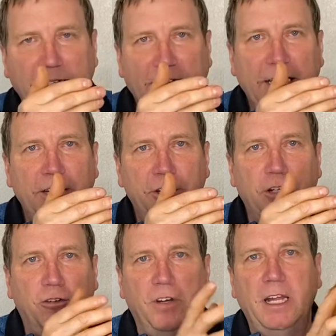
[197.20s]
dig into your
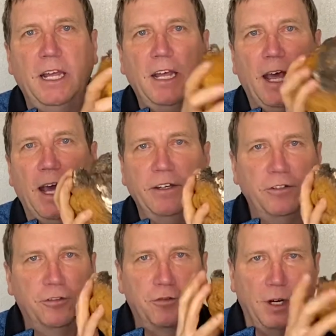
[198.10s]
tree and
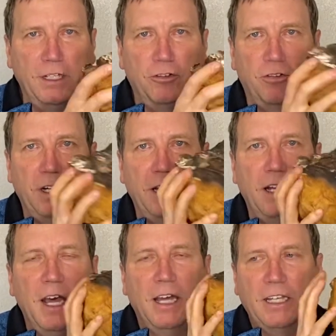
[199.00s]
destroy the tree.
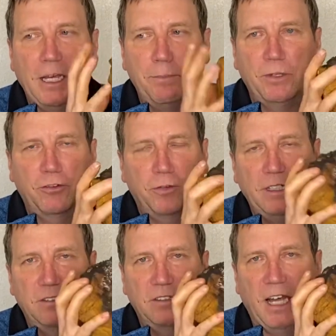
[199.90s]
Keep the tree
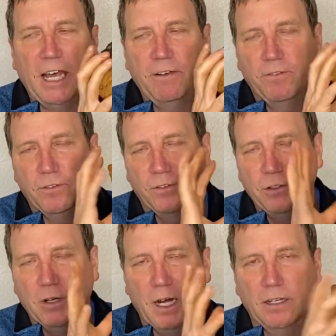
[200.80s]
safe. Do
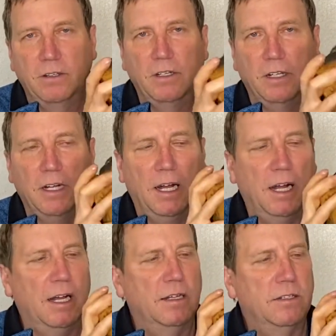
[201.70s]
not
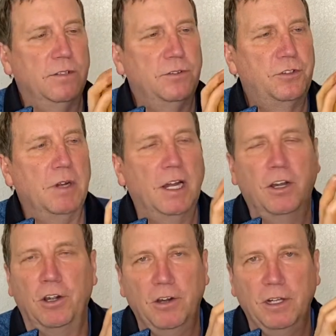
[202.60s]

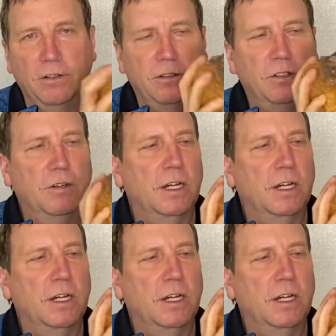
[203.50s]
hurt it. Do